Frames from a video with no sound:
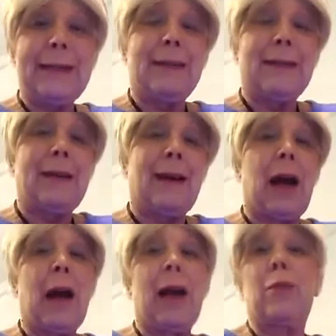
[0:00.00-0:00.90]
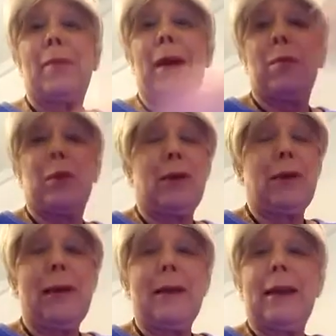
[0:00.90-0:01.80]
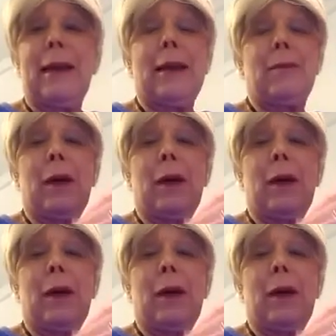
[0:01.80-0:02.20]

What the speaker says: and I remember taking